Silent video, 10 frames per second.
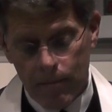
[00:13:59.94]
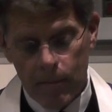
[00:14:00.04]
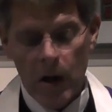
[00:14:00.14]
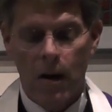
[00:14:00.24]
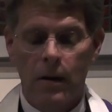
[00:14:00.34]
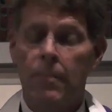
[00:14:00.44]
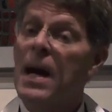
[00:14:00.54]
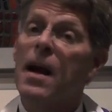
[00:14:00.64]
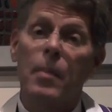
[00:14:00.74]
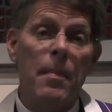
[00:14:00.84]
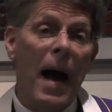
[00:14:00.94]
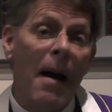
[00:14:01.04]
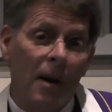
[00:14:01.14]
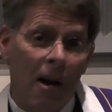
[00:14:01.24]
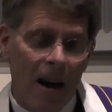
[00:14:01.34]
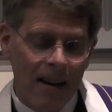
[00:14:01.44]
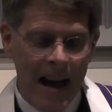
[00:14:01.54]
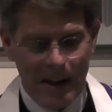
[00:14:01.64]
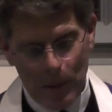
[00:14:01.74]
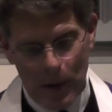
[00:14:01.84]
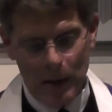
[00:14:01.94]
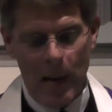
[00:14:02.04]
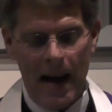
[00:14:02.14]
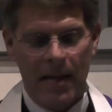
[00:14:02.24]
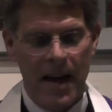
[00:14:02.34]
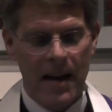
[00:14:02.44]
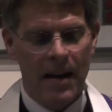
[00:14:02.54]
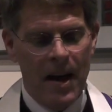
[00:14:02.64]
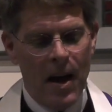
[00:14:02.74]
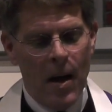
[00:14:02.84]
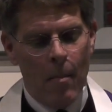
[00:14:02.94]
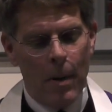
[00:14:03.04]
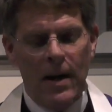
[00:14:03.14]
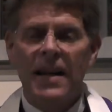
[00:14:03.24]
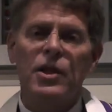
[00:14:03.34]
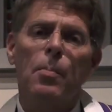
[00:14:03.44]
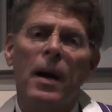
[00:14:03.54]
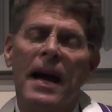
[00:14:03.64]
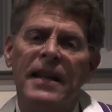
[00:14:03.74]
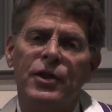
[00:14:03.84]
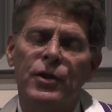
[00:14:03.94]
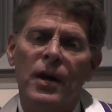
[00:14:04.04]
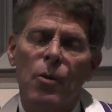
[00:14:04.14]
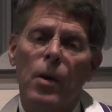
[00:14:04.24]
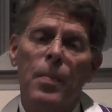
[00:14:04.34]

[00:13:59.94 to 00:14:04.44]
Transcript: No, it may not be Babylon as it was back then, but it is a place where